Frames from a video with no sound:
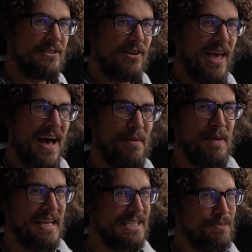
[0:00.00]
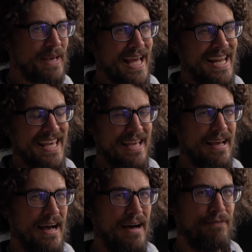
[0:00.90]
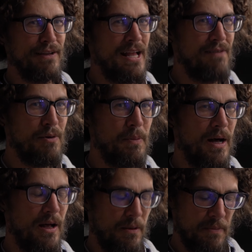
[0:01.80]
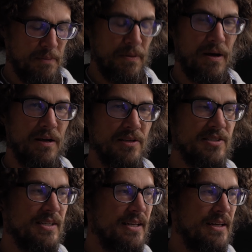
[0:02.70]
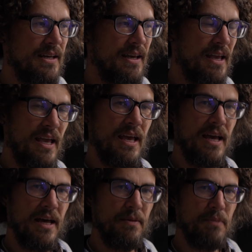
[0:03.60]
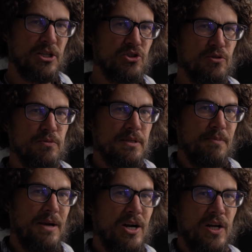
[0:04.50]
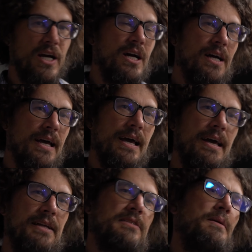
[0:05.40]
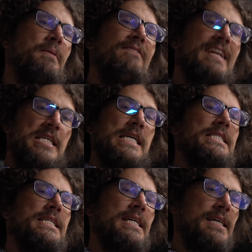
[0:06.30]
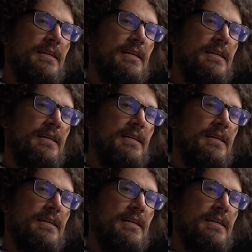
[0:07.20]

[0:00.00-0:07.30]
So yeah, I'm making spaghetti, uh, falafel ball meatballs, and mushrooms and marinara. It's gonna be fantastic.